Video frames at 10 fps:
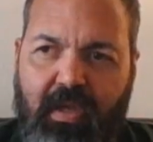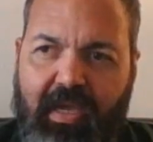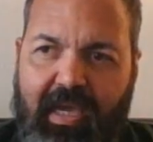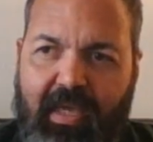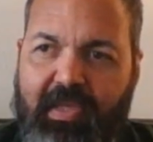
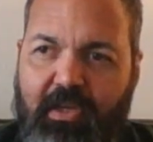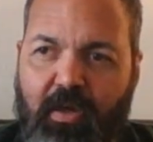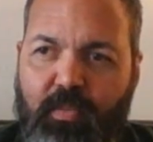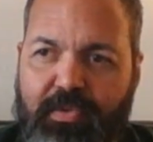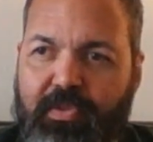and they
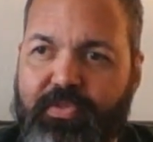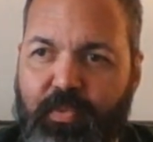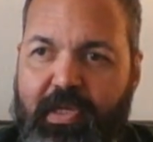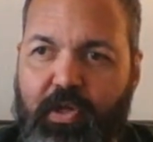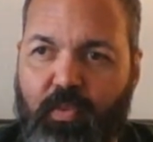come with a
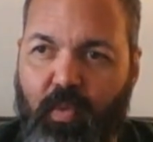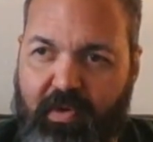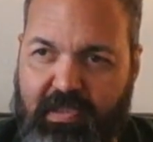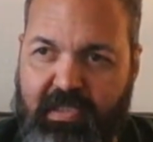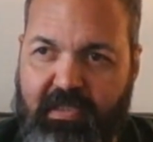3-year
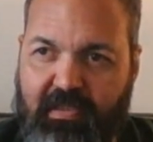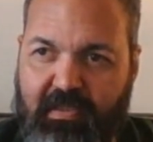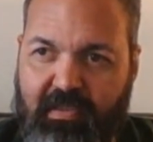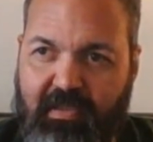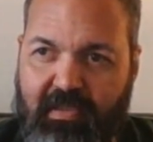warranty.
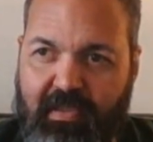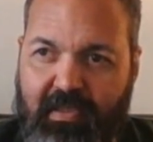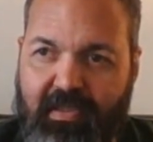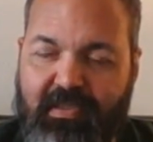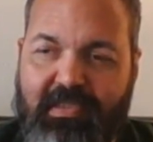
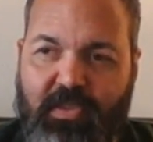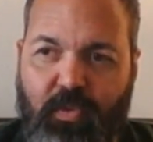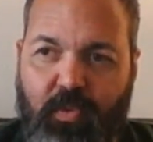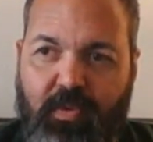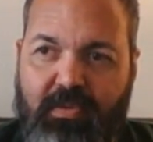
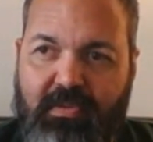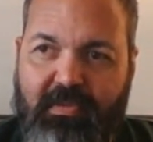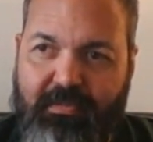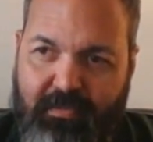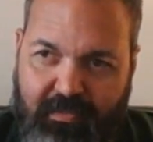So
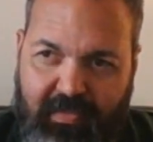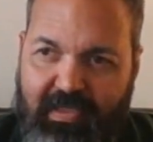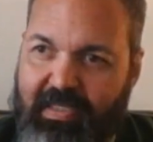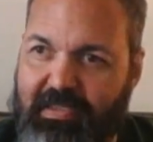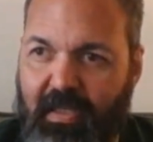
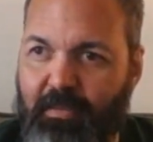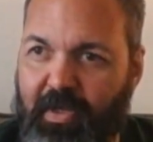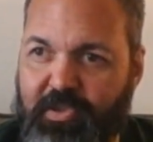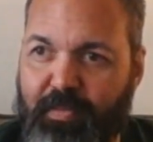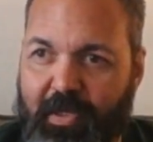it's a
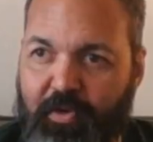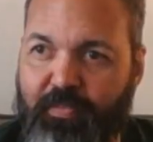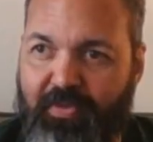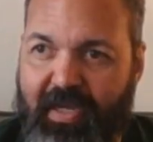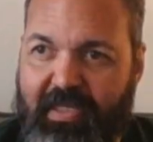much better
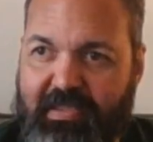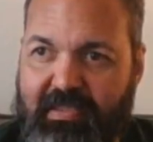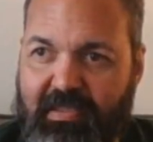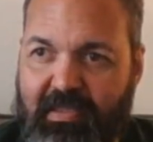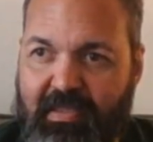price.